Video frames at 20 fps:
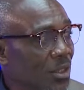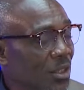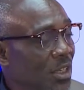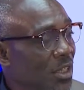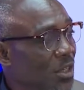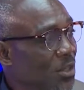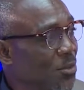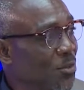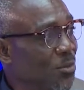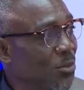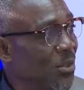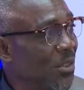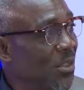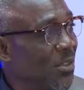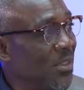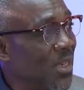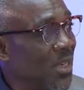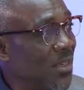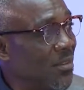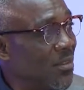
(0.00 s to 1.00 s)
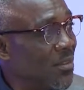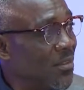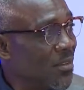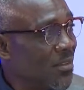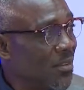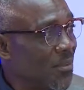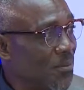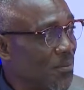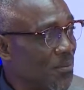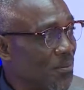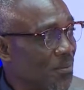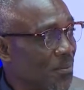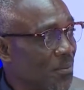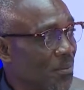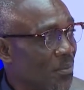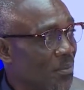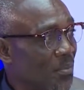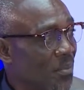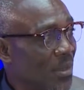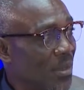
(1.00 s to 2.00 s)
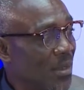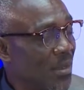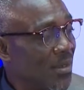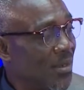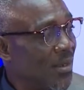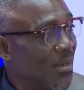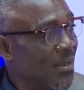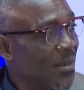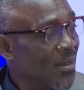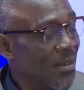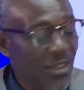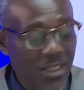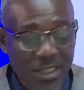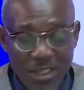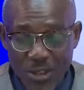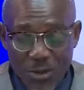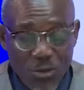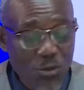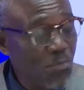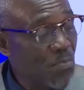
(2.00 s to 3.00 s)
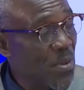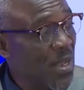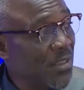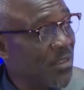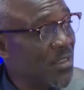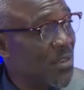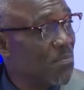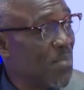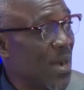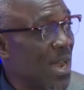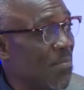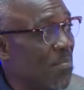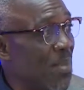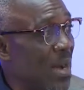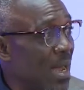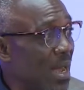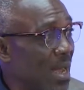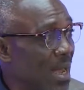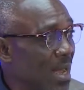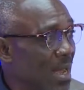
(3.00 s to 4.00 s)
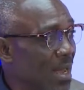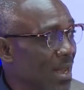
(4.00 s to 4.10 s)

he who dictates, he who pays the piper,